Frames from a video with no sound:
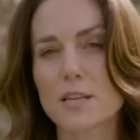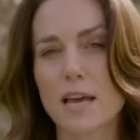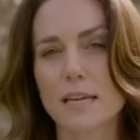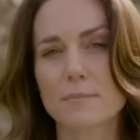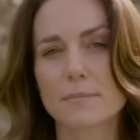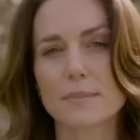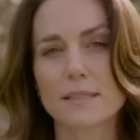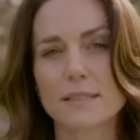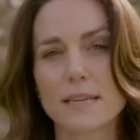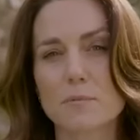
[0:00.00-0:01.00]
time,
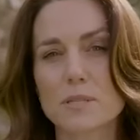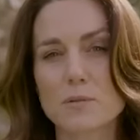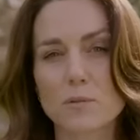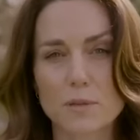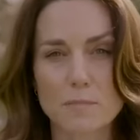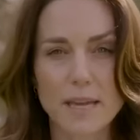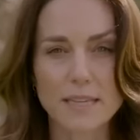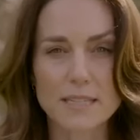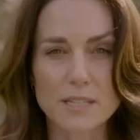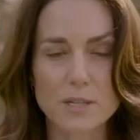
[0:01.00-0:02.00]
it was thought that my
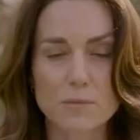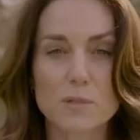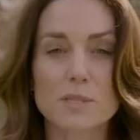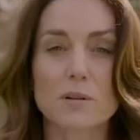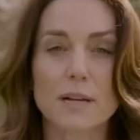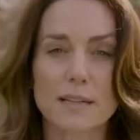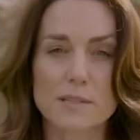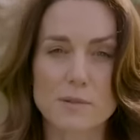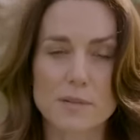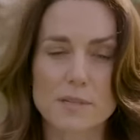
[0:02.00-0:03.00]
condition was
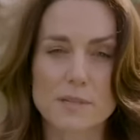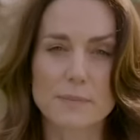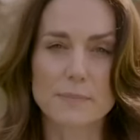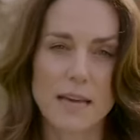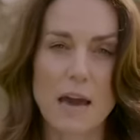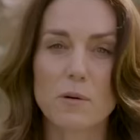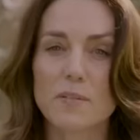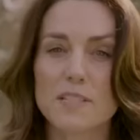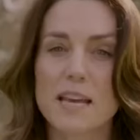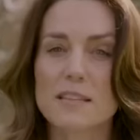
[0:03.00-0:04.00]
non-cancerous.
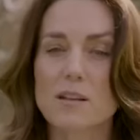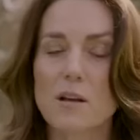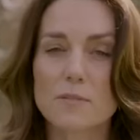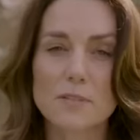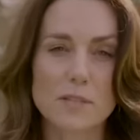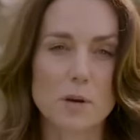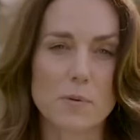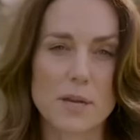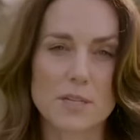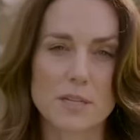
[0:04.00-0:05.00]
However, tests after the
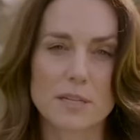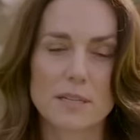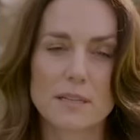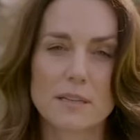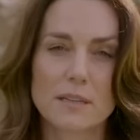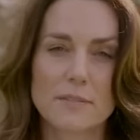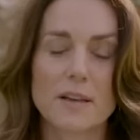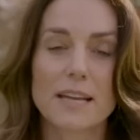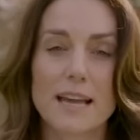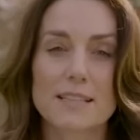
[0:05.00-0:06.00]
operation
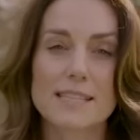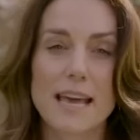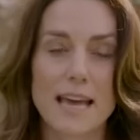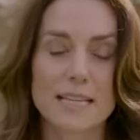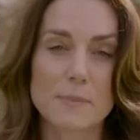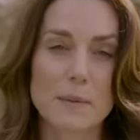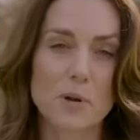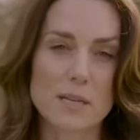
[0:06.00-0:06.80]
found cancer had been